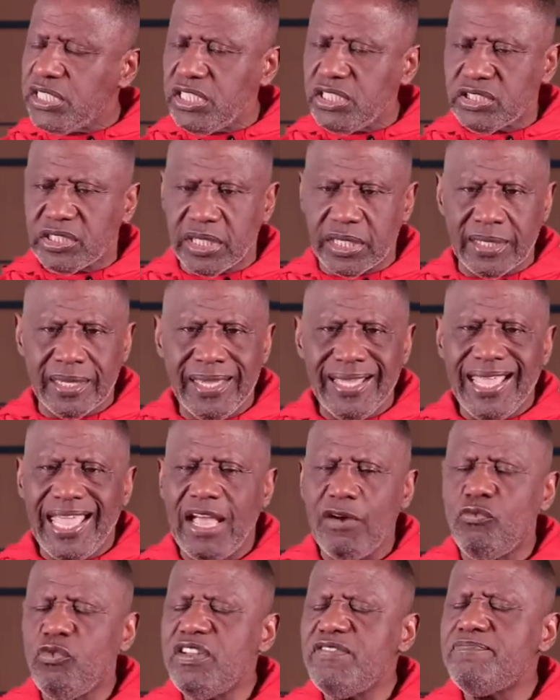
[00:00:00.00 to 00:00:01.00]
teaching,
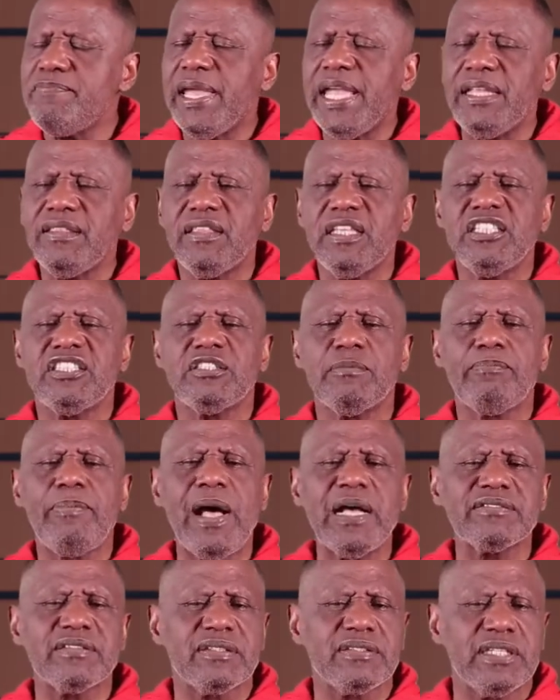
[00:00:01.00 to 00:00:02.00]
and we've made these
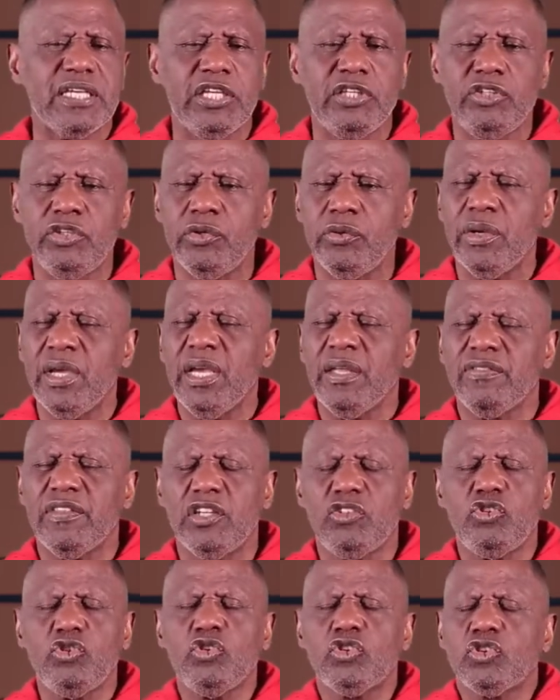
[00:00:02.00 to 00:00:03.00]
deposits in you
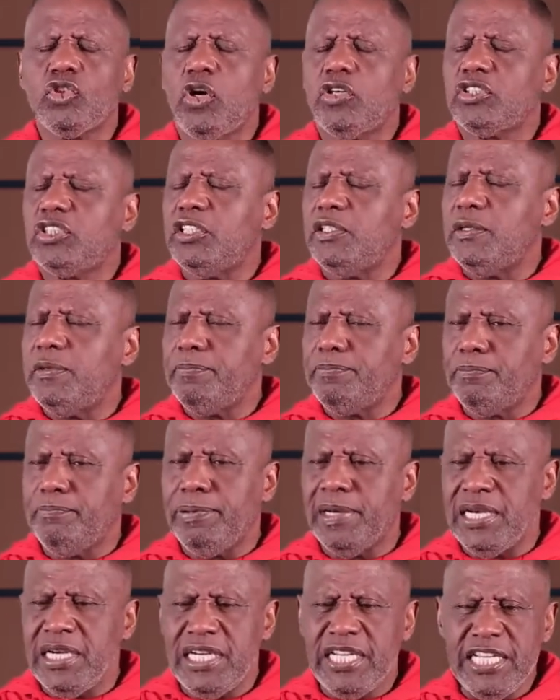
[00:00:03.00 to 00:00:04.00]
that you start to
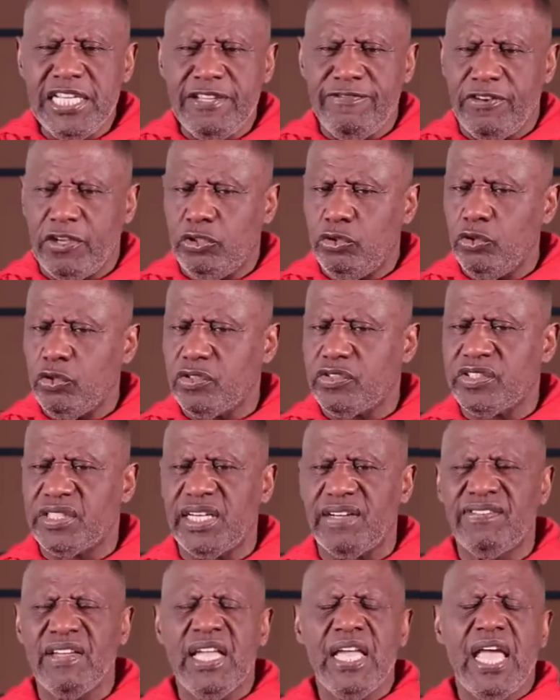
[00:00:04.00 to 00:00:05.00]
believe in
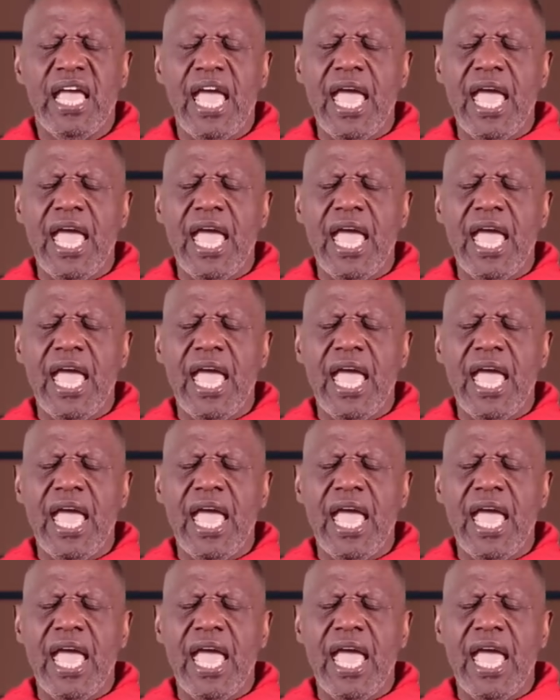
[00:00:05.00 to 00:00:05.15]
yourself